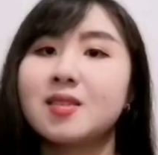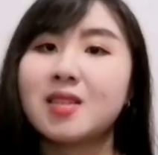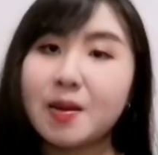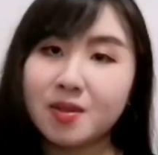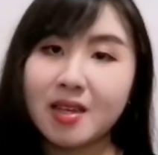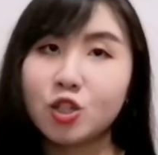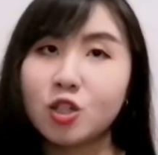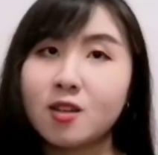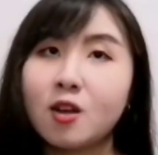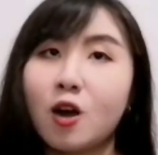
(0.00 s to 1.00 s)

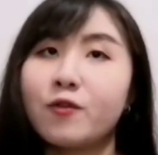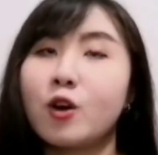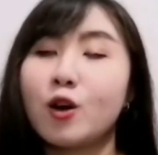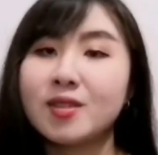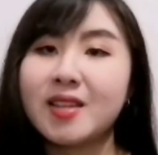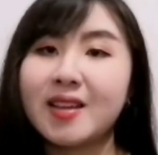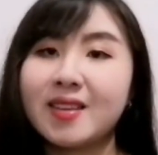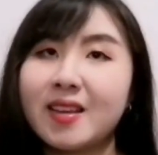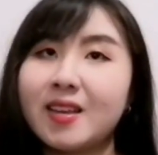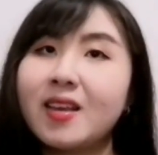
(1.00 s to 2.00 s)
Sub-session of goal
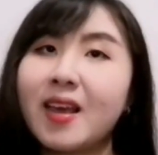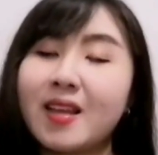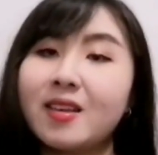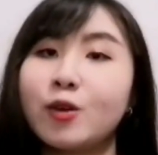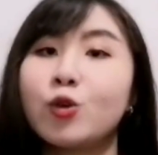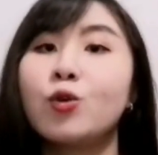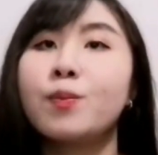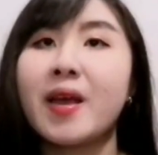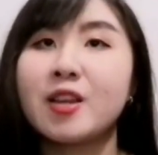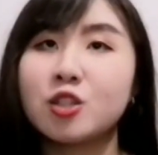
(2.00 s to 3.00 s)
setting can include
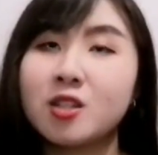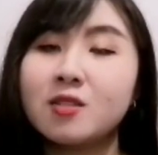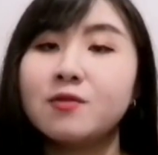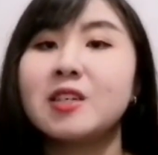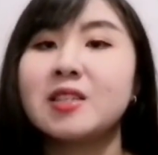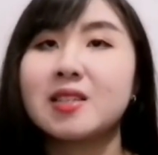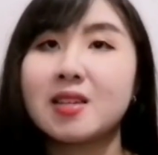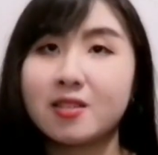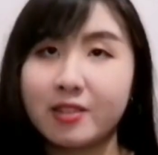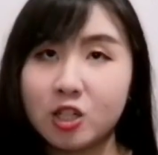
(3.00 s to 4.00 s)
patient
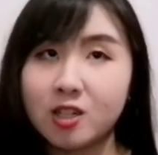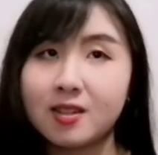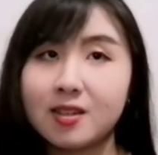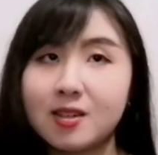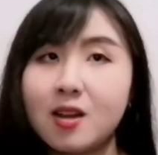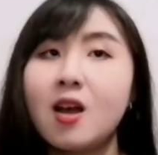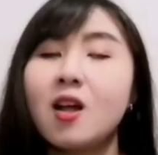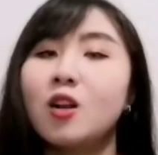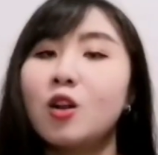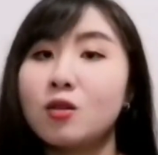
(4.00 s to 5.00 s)
versus rational,
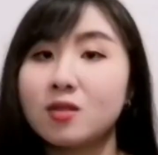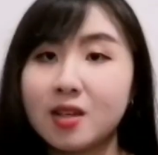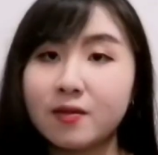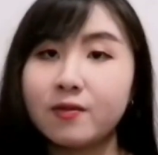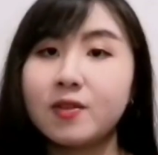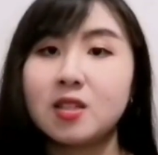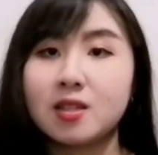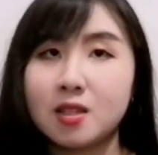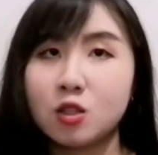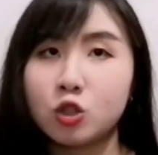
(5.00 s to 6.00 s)
long-term
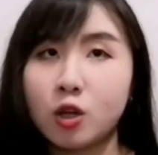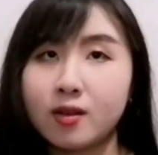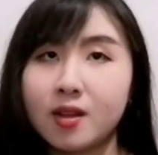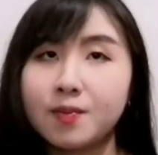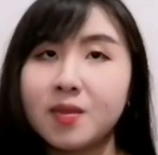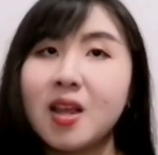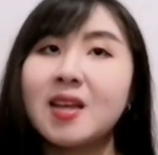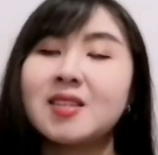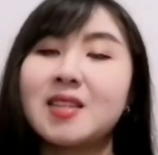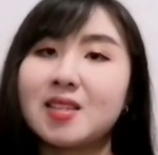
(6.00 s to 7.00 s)
versus short-term,
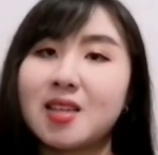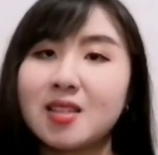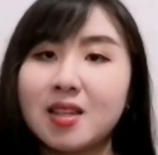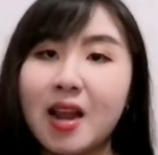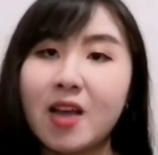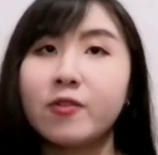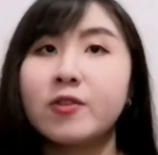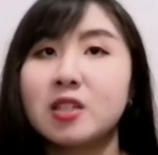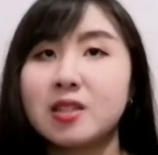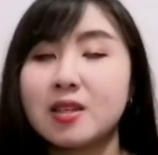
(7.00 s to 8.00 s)
success life
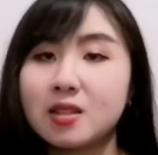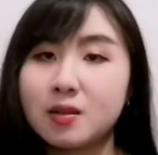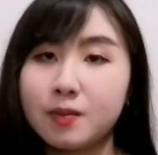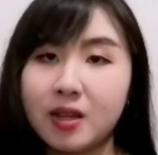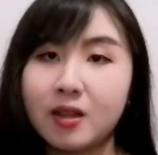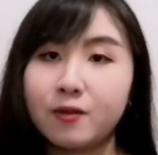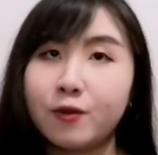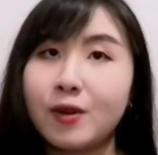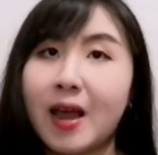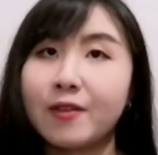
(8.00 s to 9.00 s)
versus
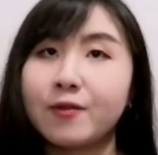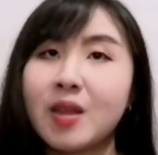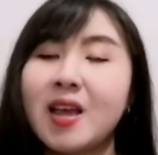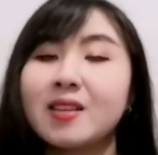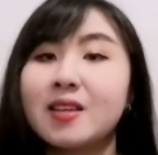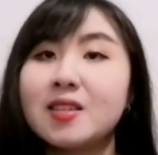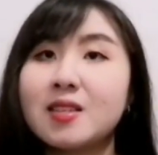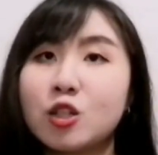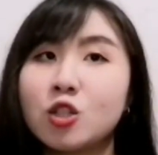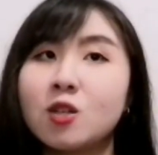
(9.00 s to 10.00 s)
meaningful life. This
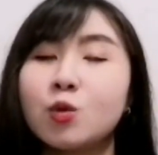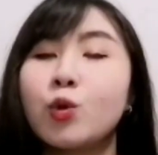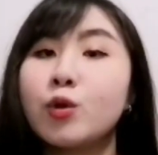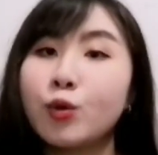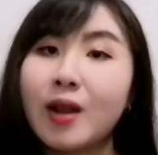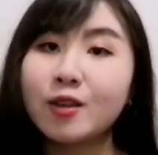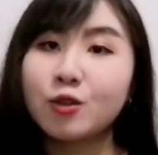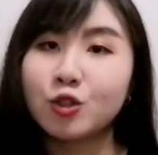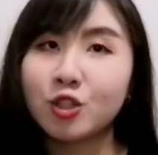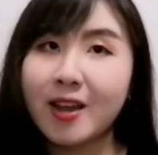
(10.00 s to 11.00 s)
session, we would like
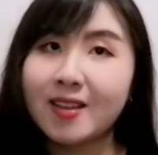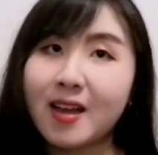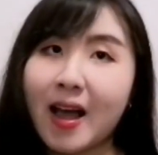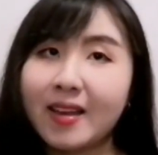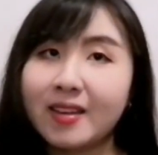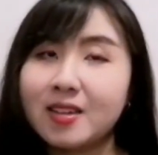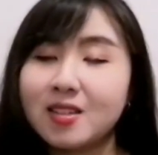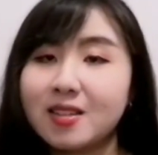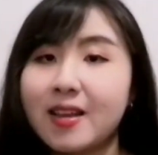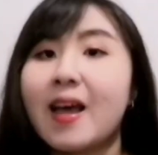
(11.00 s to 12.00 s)
to share the ideas
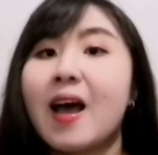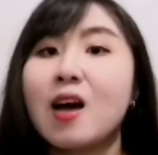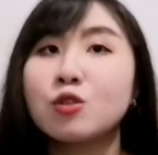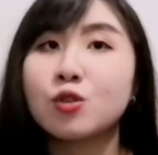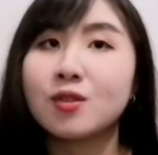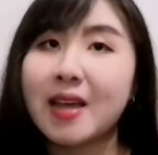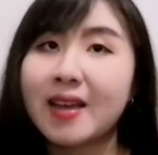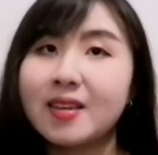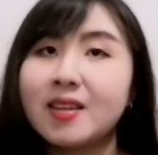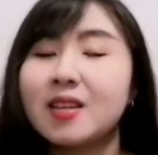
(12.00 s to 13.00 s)
that how
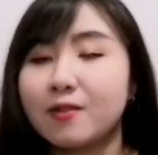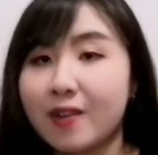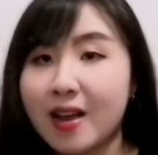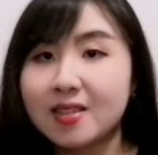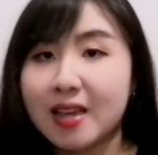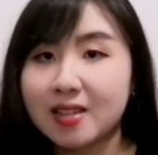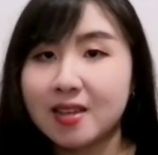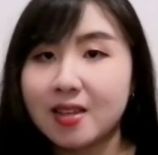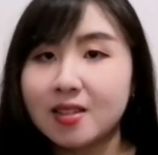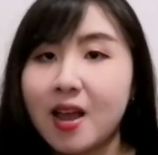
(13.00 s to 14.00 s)
society defines
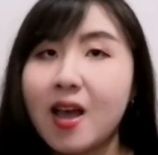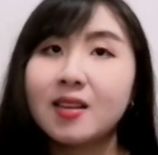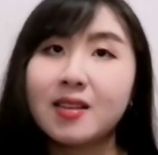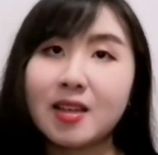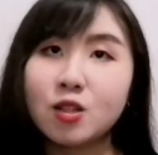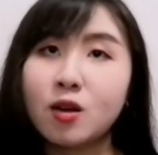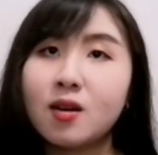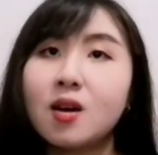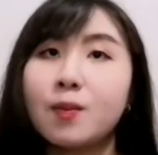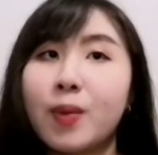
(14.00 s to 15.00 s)
success does
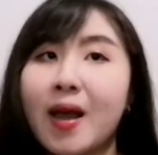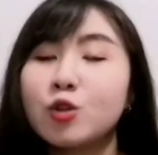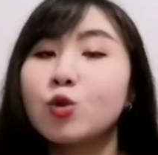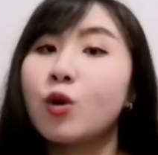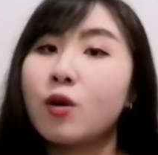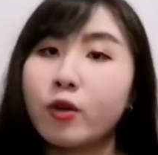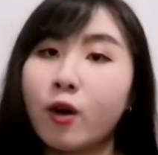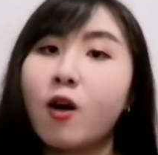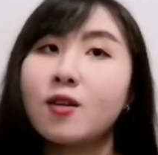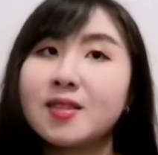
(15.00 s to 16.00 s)
not apply to
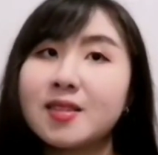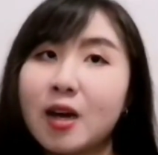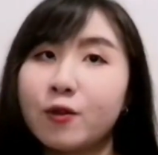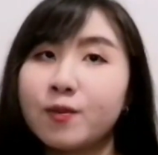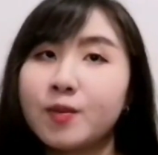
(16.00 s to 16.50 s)
your own self.